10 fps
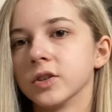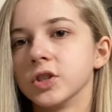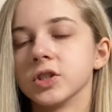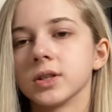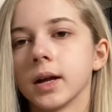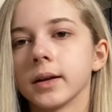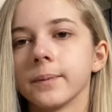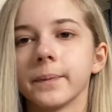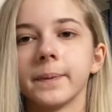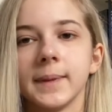She's just like,
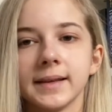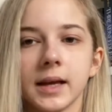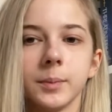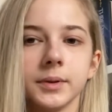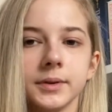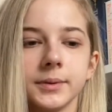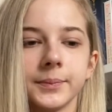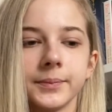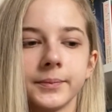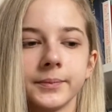this happened,
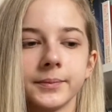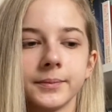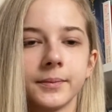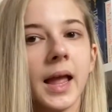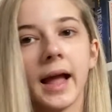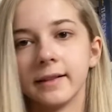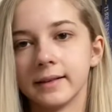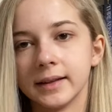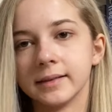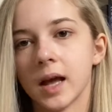and then
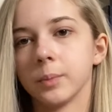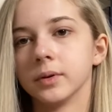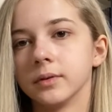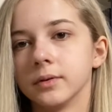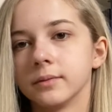this happened,